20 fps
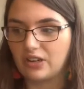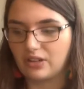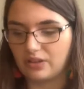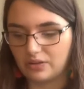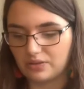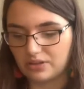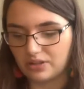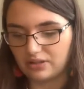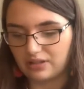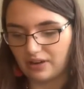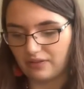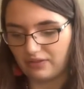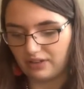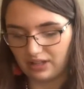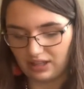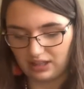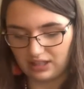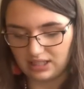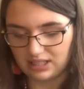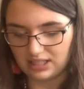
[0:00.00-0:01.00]
Those are
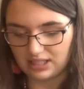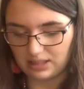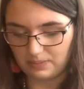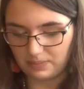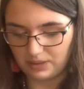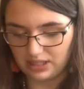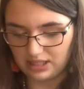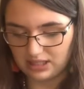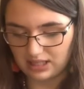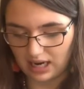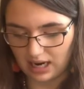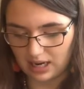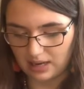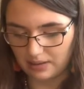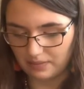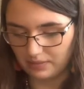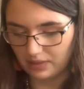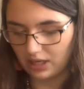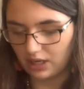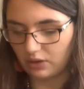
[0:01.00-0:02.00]
definitely sleepy
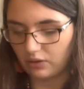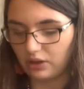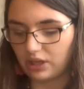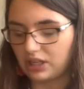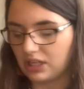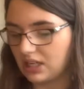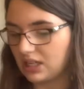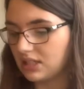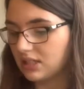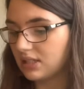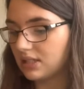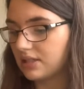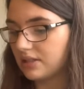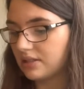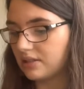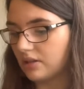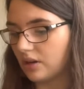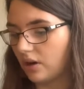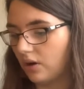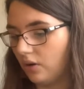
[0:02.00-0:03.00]
time ingredients,
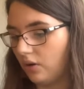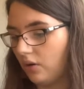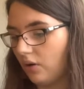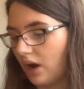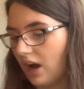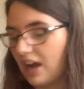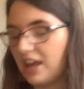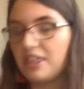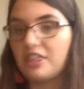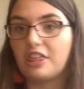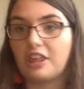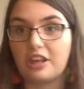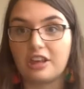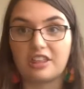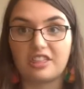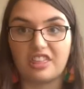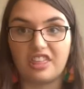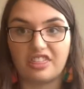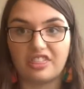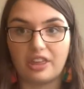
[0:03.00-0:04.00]
so I think
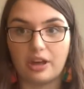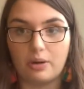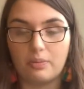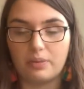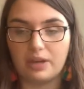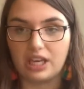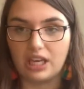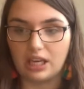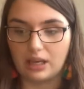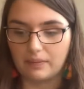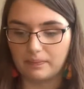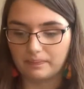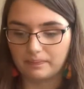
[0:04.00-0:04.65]
that they'll be